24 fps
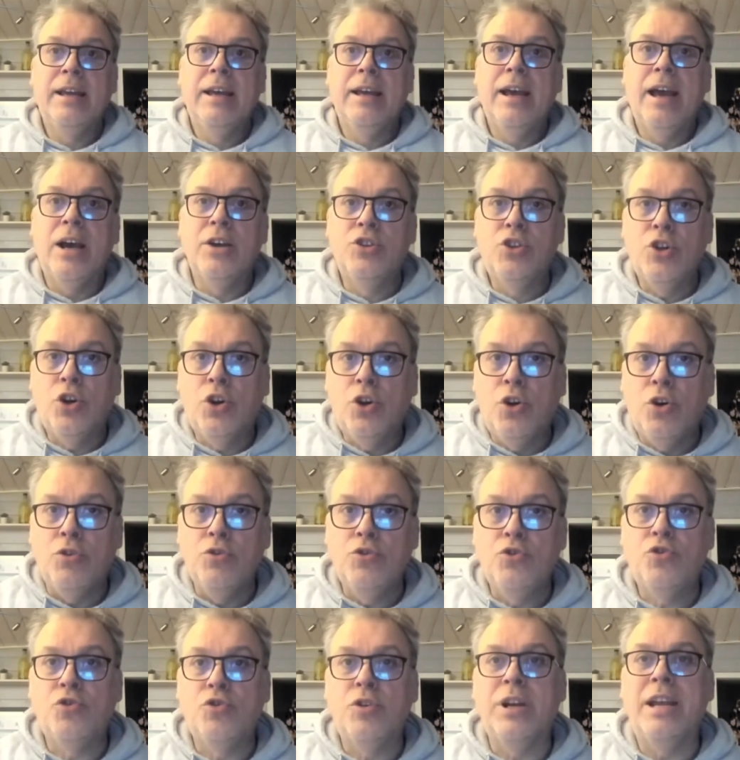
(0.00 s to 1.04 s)
as a
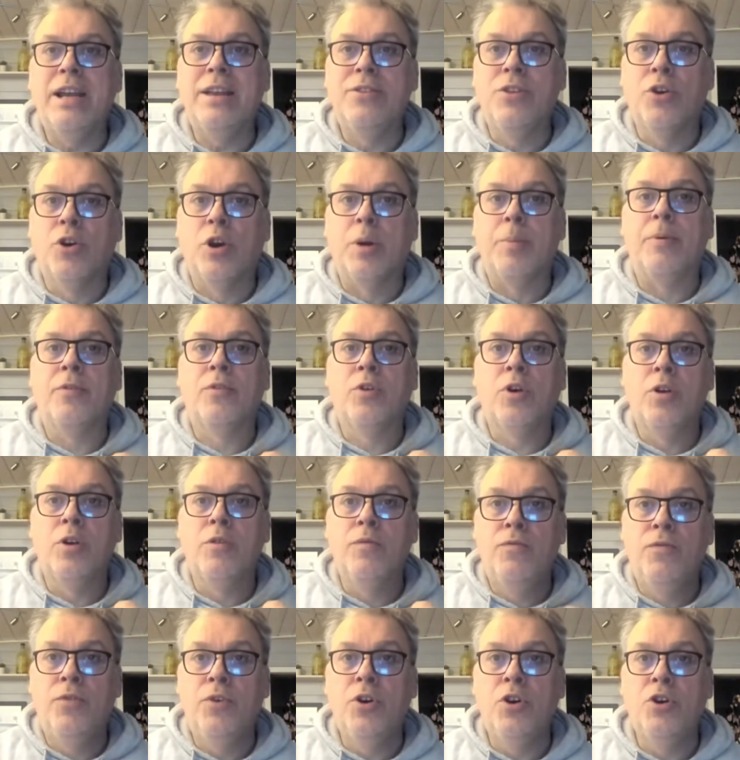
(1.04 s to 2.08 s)
country in the grip of
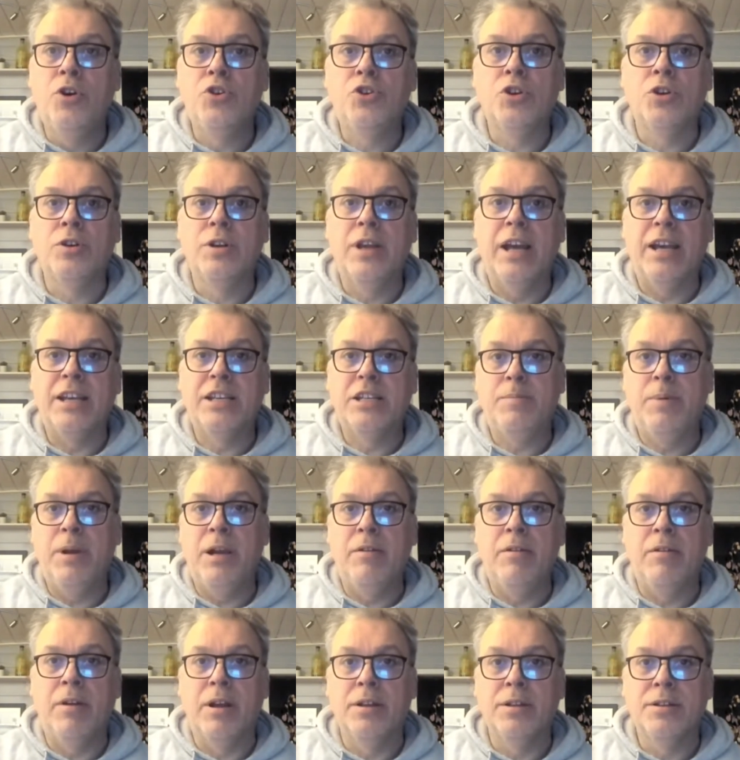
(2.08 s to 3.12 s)
conversion
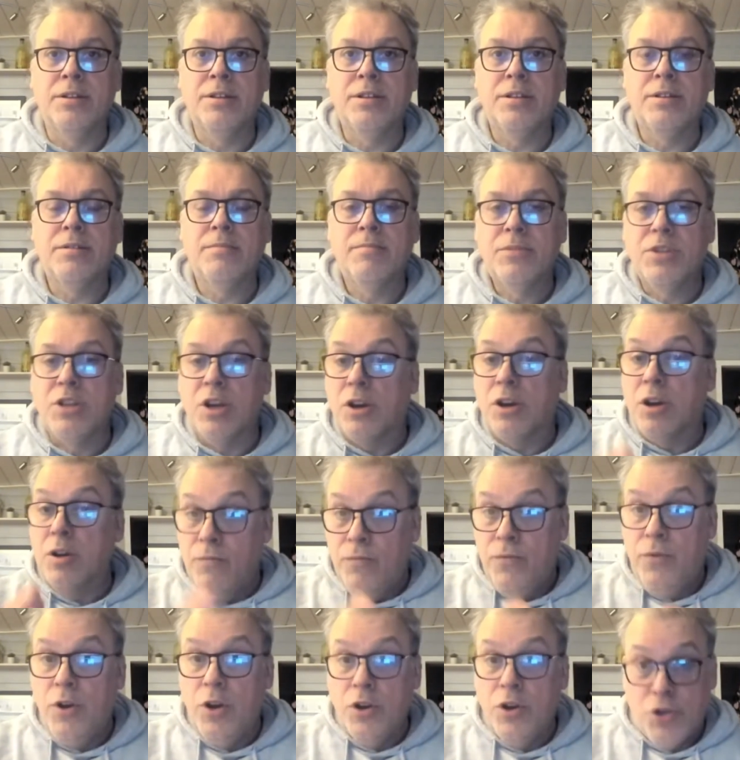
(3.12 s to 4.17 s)
experience, so
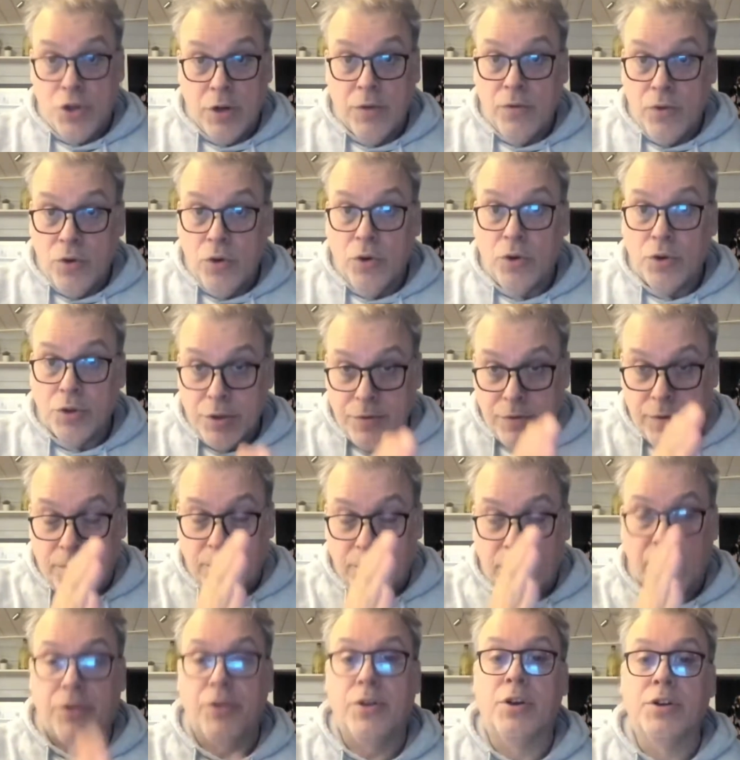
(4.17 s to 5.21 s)
conversion, of course, from
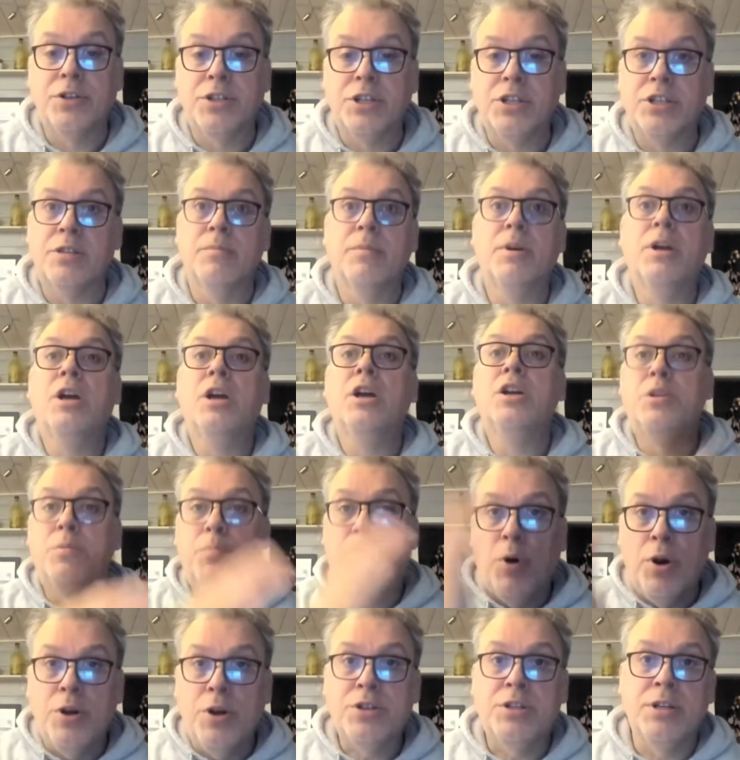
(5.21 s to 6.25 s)
Catholicism to
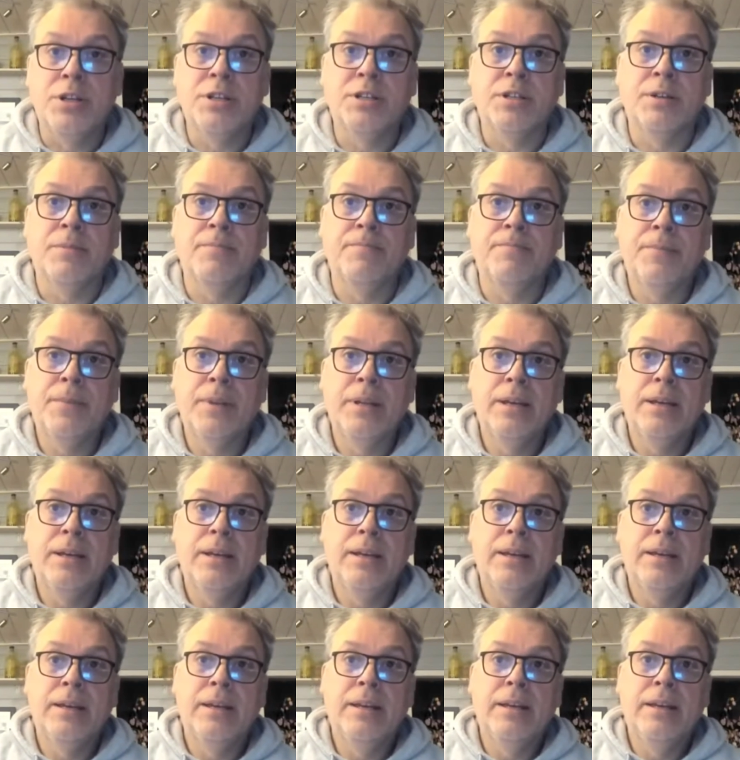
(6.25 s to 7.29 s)
Protestantism,
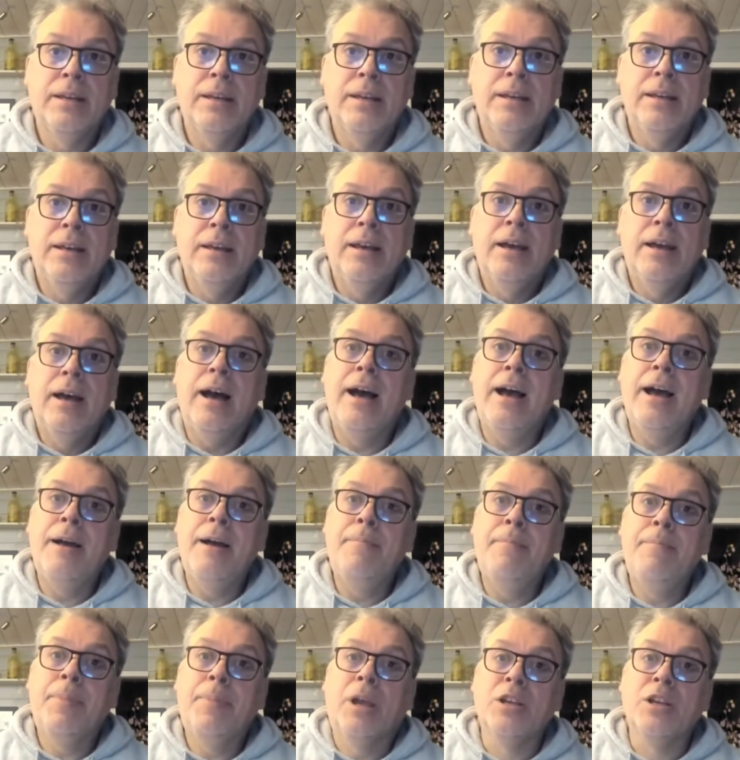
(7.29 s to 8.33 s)

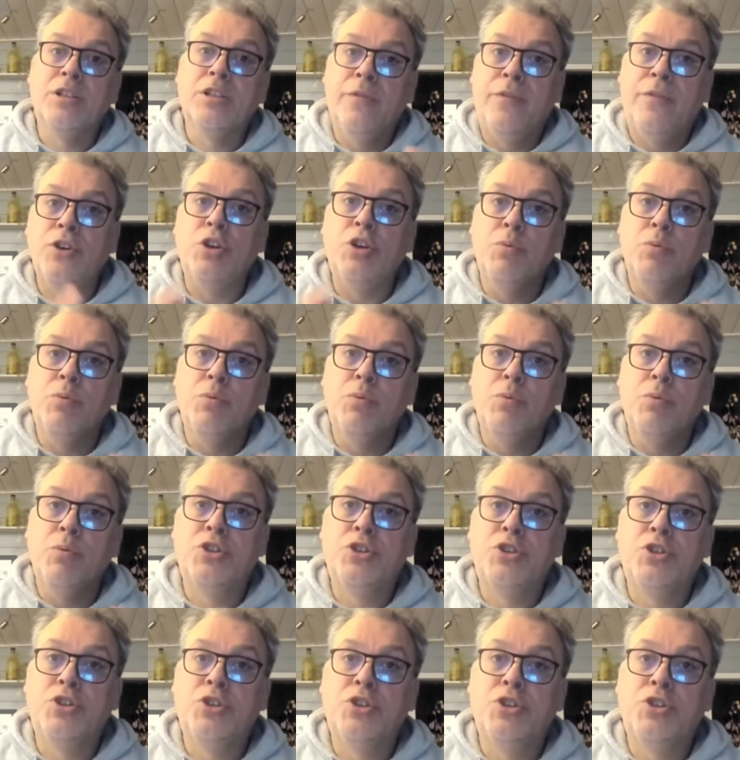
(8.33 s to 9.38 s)
because officially would turn to
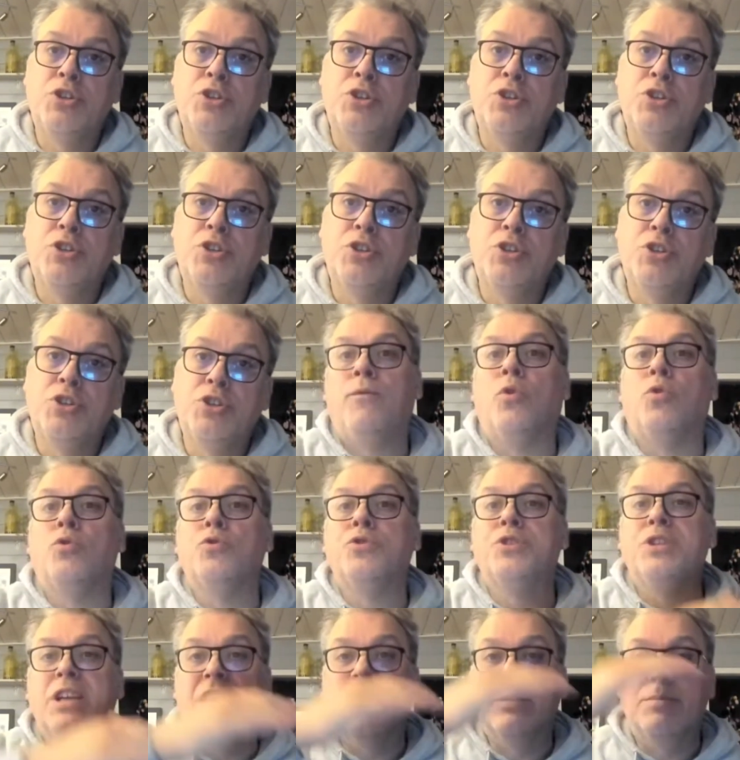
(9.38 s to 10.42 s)
Protestantism about
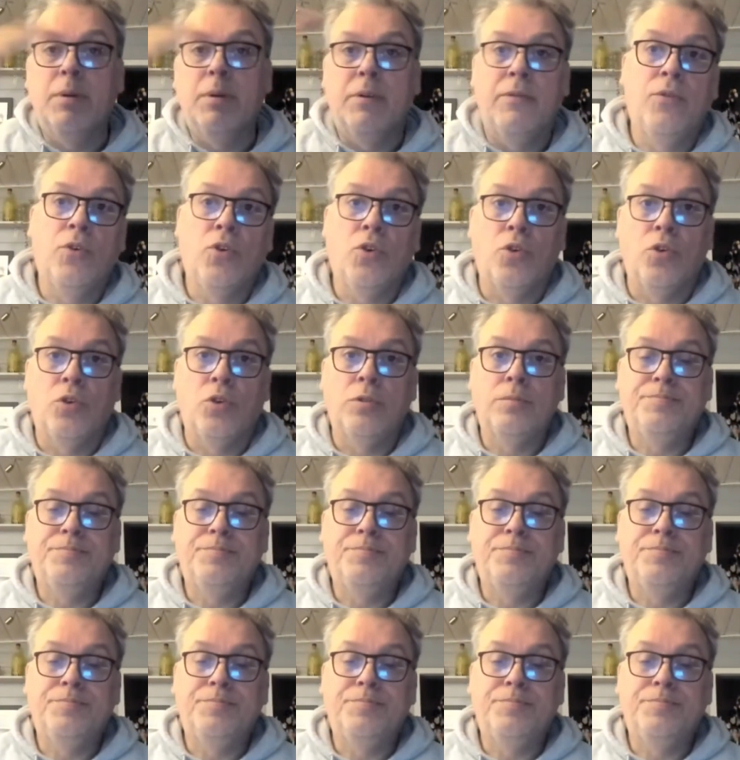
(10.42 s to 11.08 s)
40 years before,